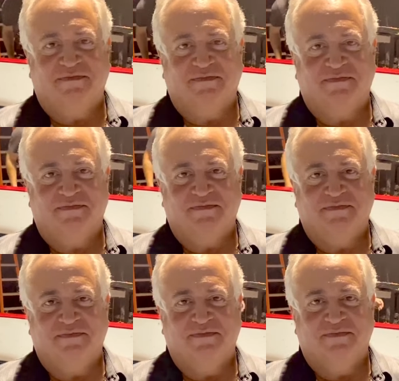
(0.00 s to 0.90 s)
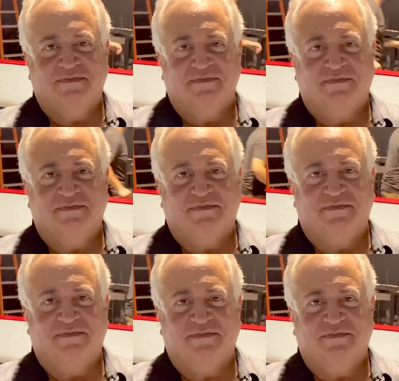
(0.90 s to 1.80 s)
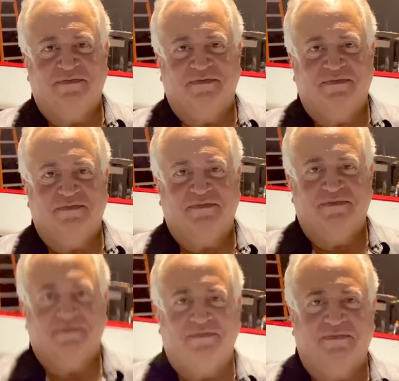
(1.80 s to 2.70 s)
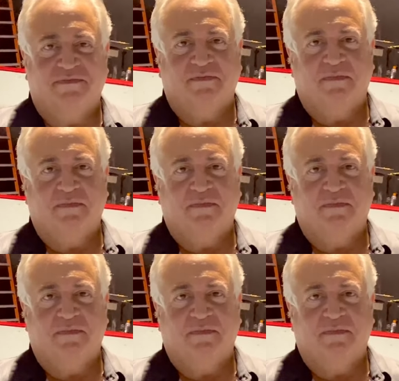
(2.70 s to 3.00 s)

Vallelonga. Nick is uh, playing...